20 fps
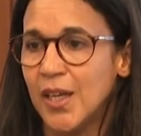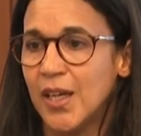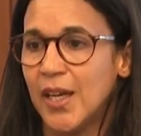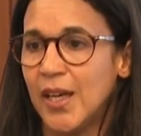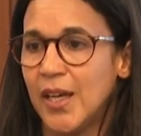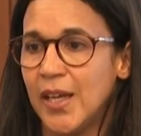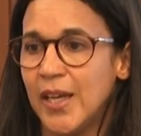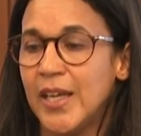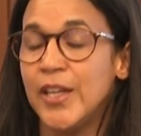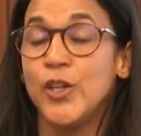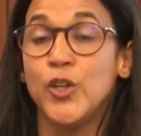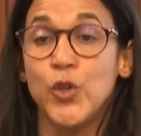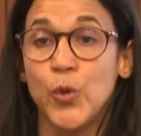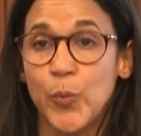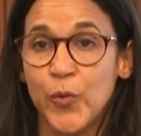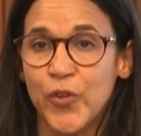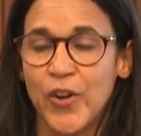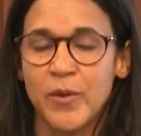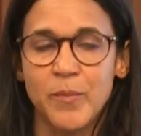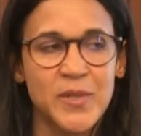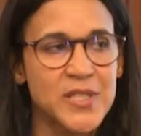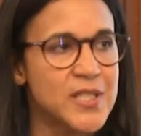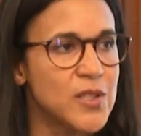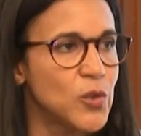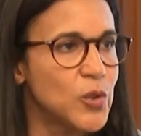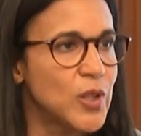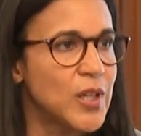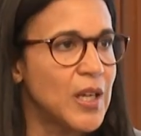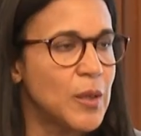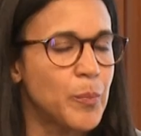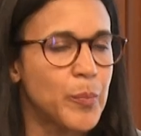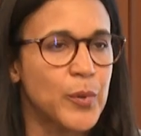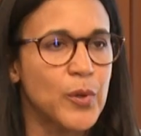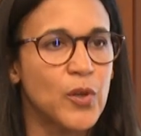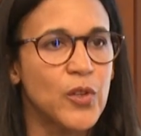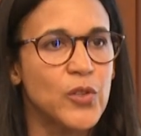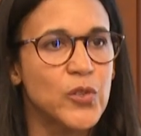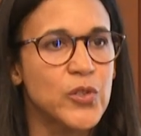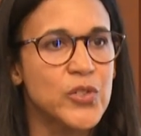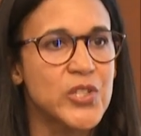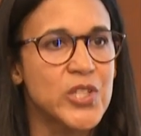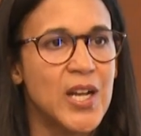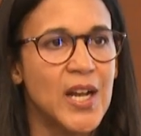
in new pharmaceutical products.